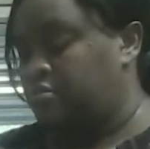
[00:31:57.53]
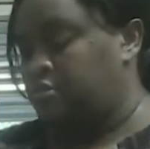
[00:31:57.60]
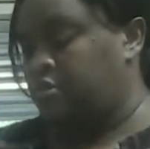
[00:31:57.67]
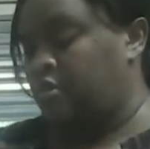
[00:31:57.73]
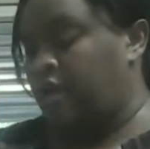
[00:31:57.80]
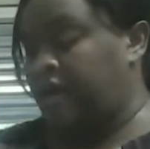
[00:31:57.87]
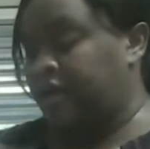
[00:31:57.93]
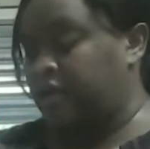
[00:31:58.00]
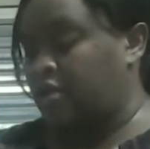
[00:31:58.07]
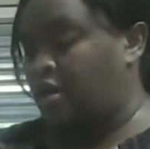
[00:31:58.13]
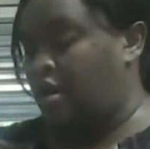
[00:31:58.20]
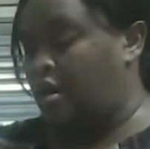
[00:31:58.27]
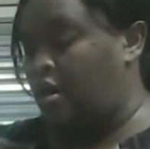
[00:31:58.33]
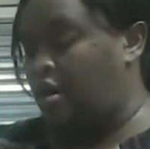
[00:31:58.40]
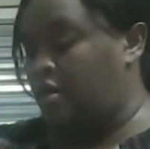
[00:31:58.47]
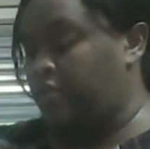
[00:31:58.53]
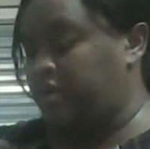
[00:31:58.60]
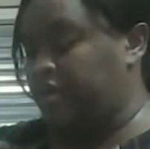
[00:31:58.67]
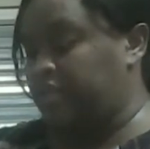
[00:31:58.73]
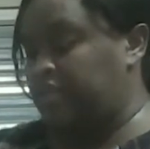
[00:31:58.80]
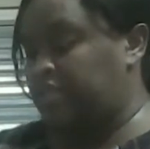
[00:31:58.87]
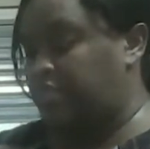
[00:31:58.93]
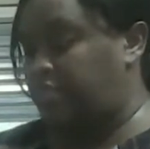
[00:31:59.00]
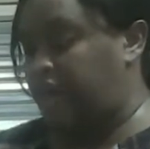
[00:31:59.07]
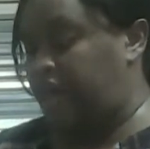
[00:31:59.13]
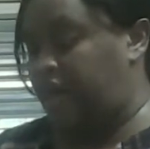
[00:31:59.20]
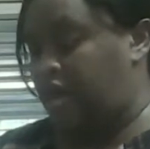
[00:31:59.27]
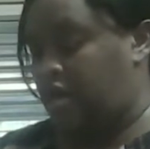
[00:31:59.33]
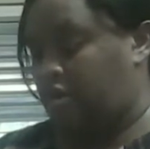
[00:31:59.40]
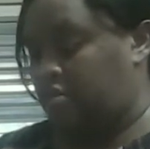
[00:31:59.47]
So I can already
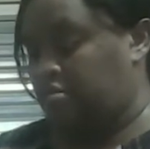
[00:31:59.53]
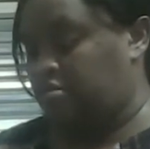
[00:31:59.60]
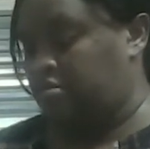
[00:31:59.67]
smell.